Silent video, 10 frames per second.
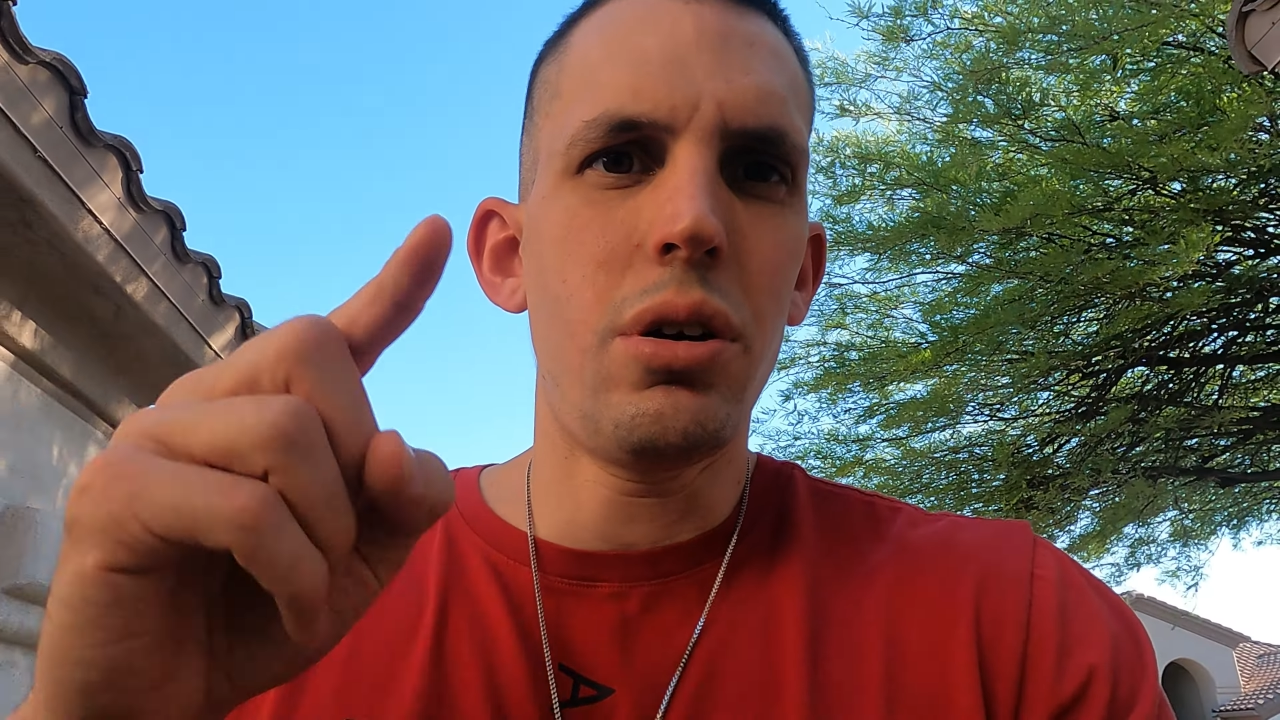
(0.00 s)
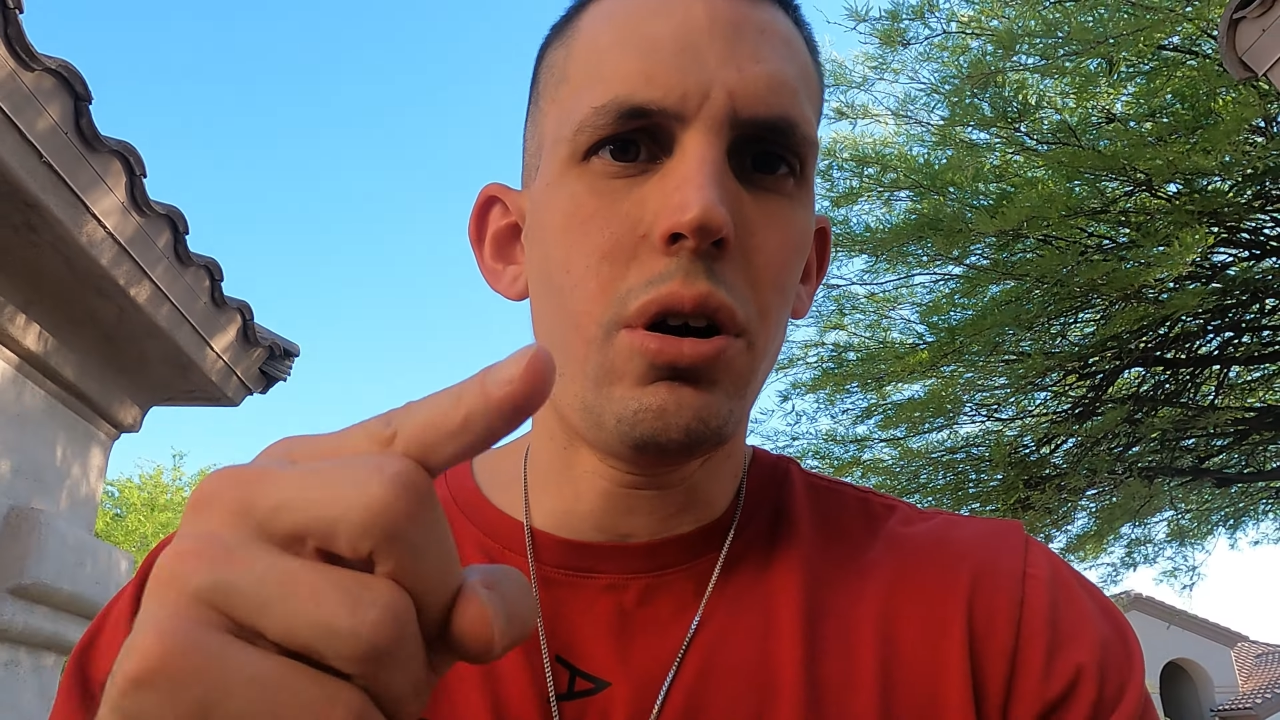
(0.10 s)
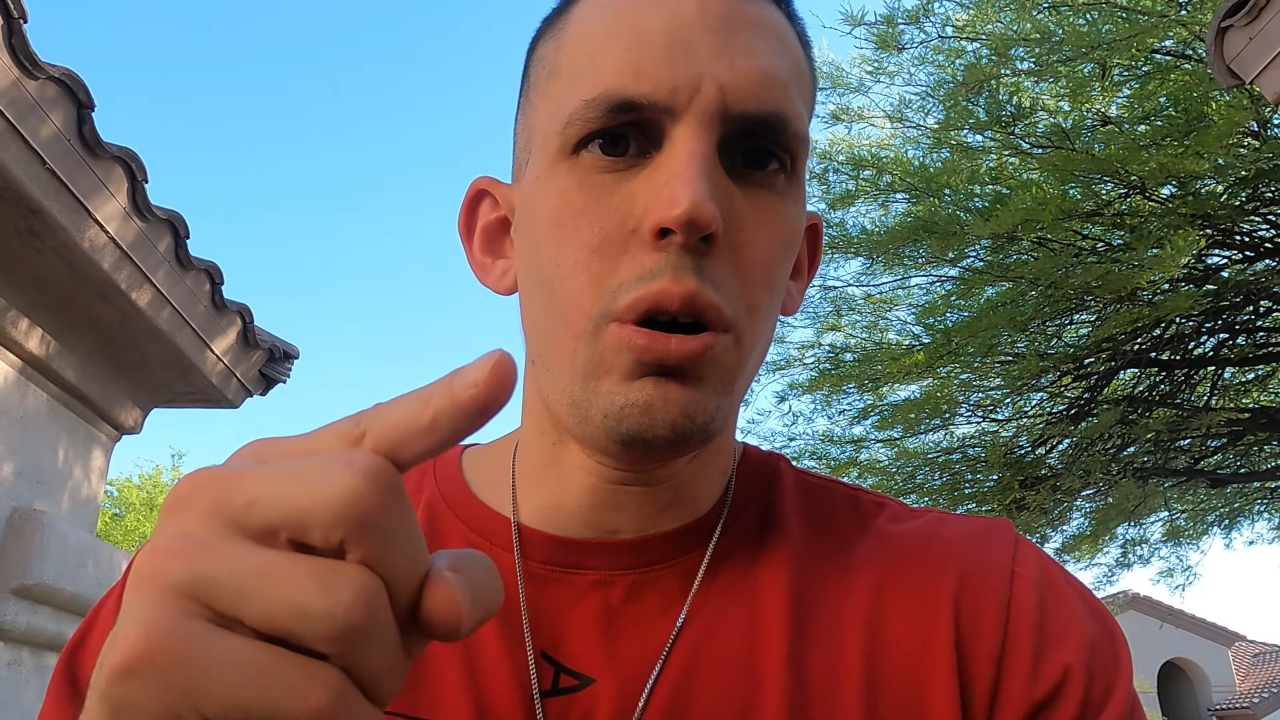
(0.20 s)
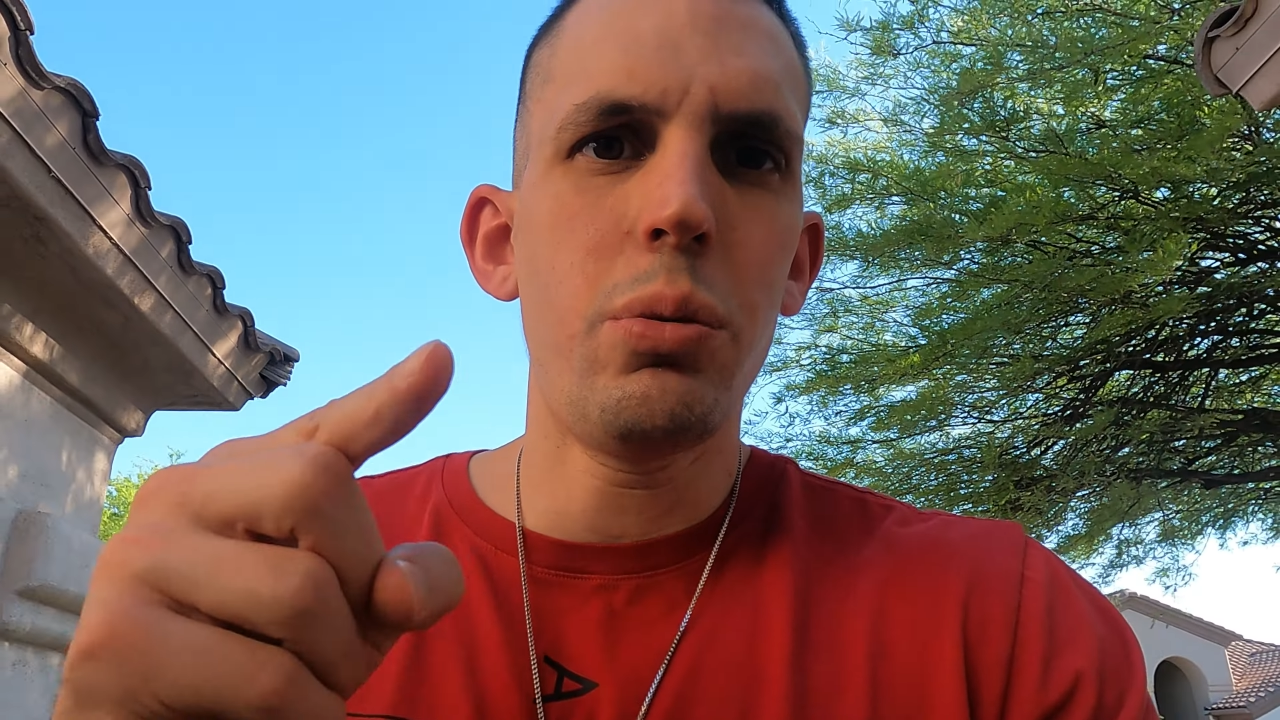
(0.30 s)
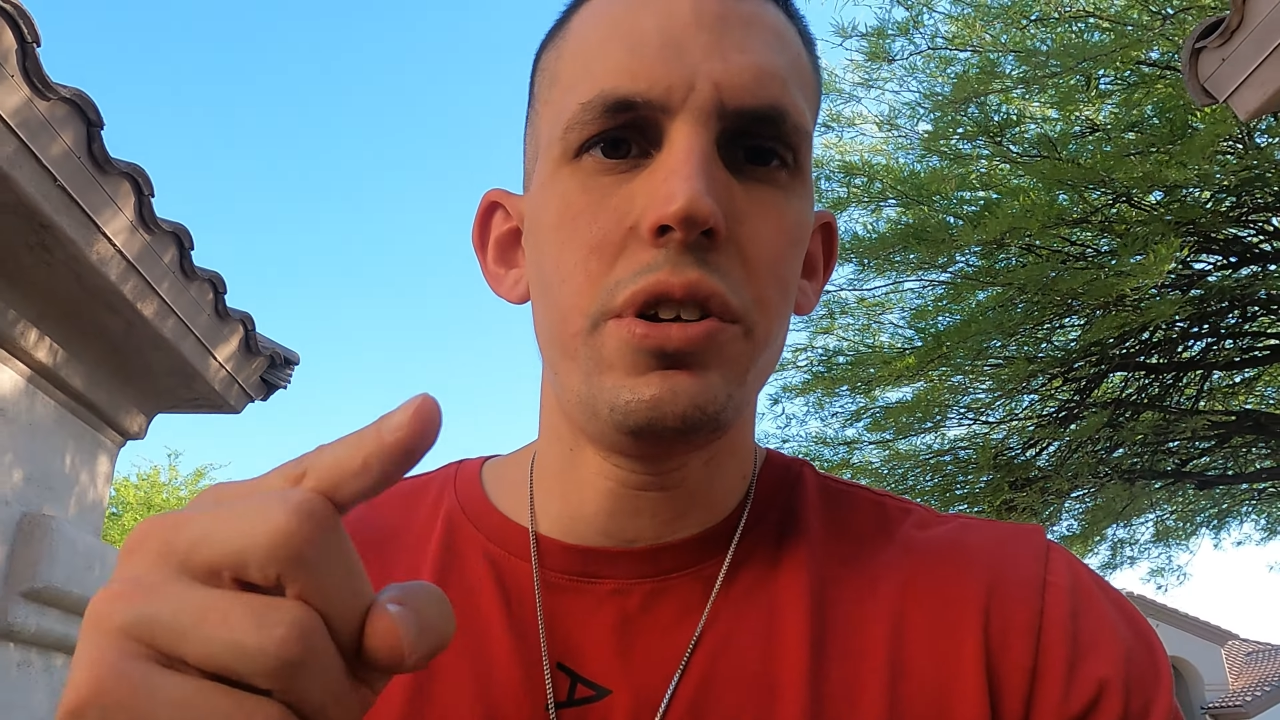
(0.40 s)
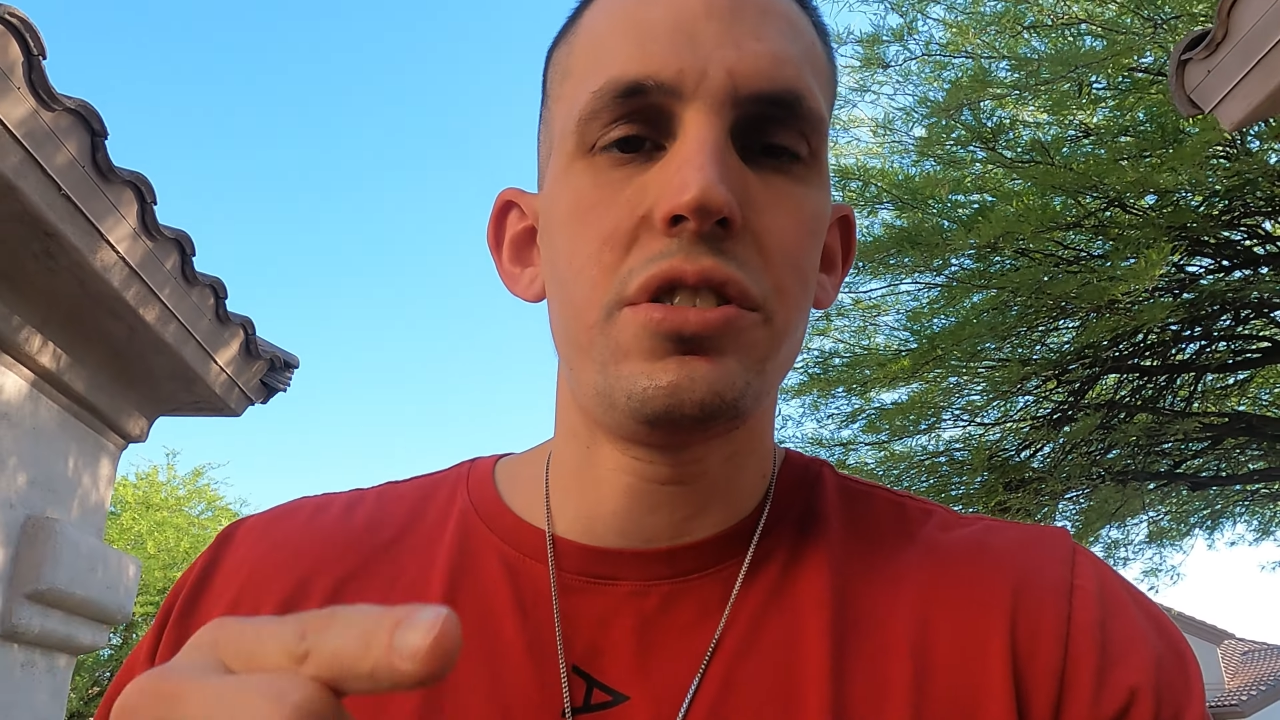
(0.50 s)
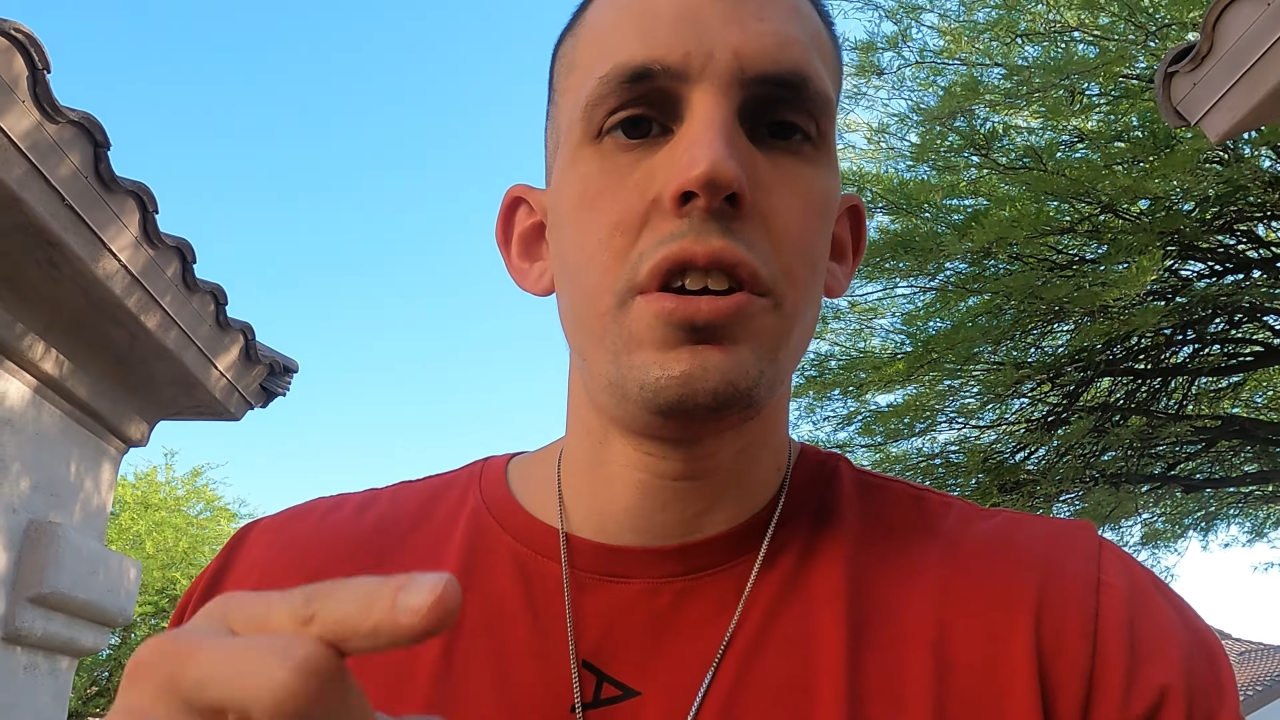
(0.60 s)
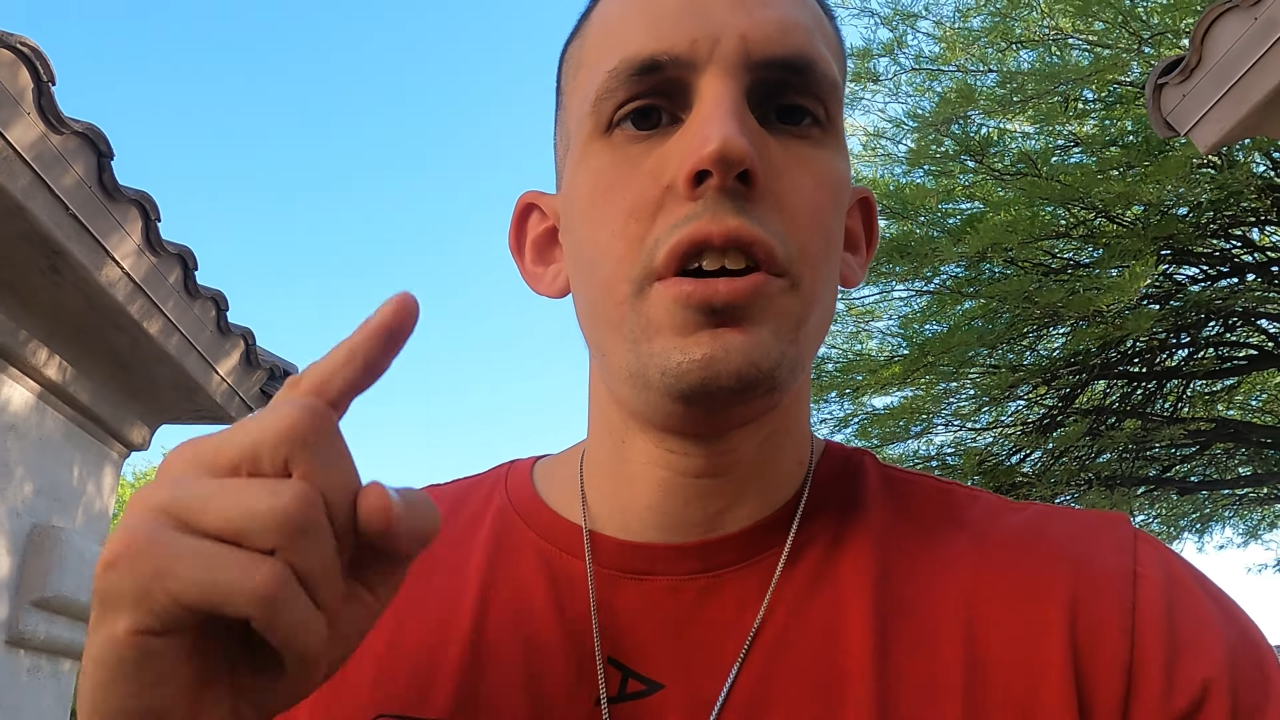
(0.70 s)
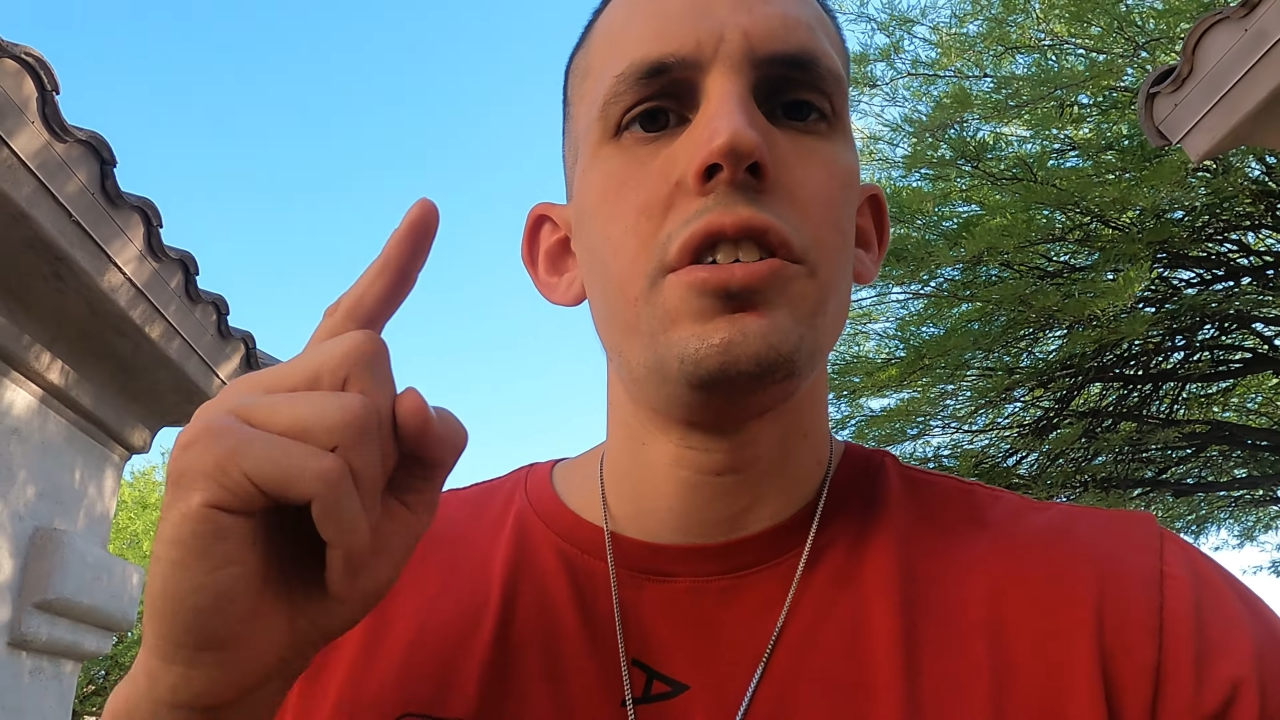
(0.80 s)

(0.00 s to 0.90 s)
Always